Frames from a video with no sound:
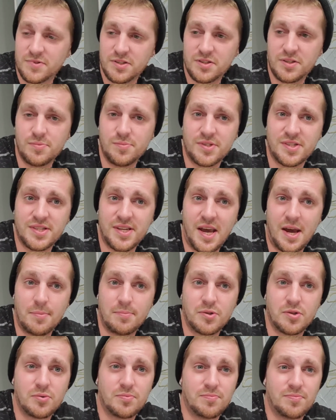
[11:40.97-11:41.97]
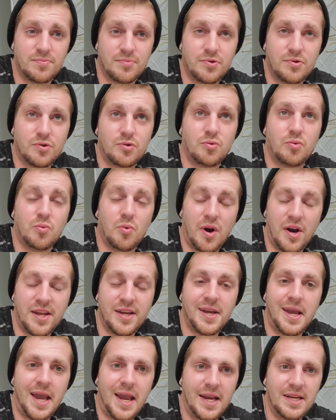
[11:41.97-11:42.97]
She was stabbed
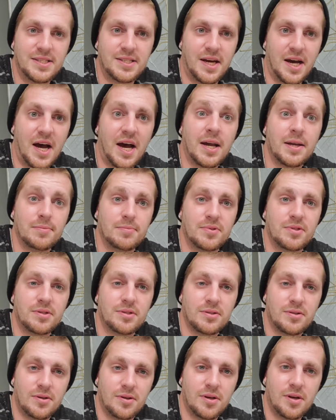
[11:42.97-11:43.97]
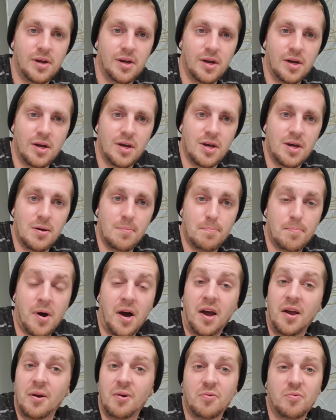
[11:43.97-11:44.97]
28 times
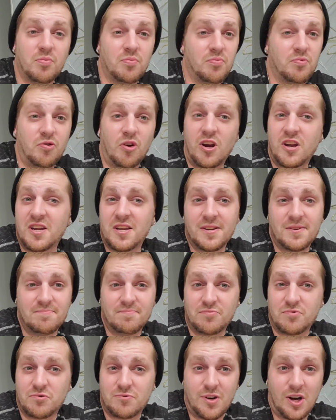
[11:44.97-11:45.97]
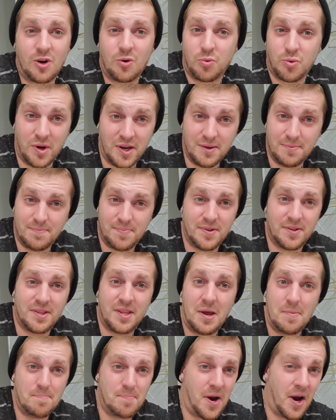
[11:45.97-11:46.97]
by a freaking creep
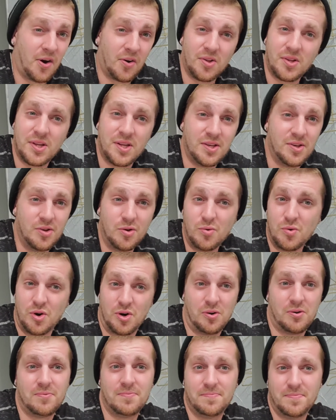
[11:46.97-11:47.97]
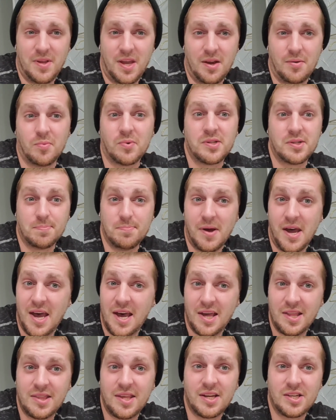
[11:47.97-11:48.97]
that barely knew her and was
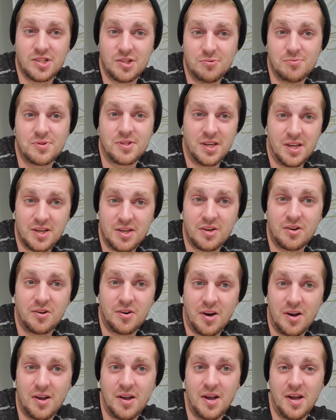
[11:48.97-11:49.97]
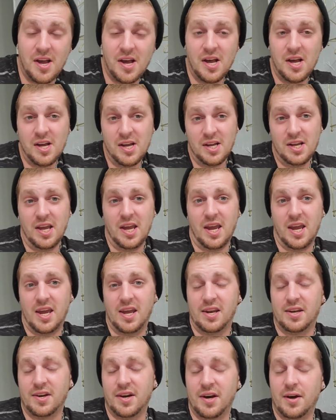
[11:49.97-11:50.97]
mad that she was kicking her.
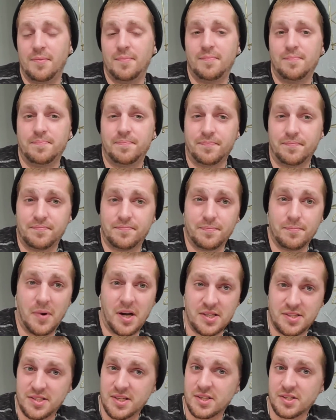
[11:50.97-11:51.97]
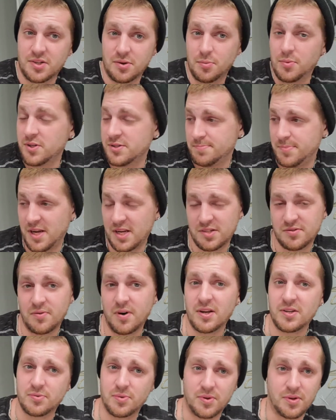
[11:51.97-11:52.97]
And my sister was best
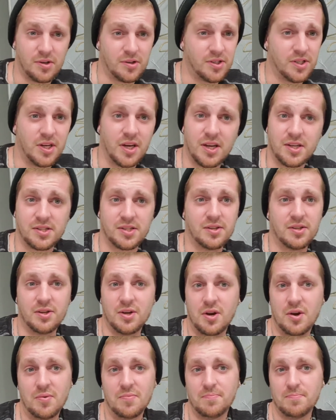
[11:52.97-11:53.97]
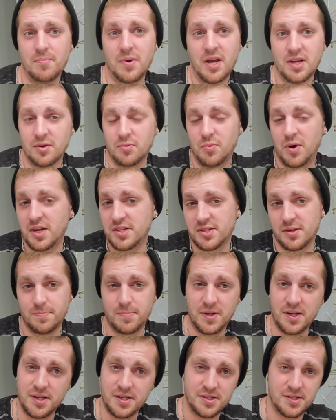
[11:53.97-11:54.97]
friends with her. She has a, you know, rest in
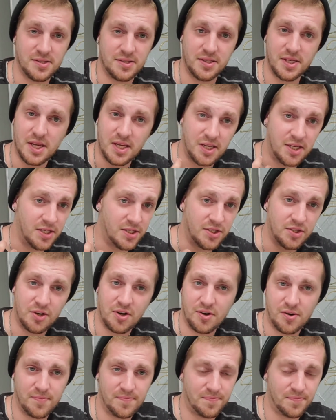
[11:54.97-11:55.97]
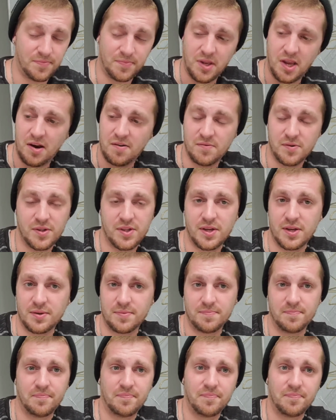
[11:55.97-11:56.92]
peace, Nikki shirt, everything.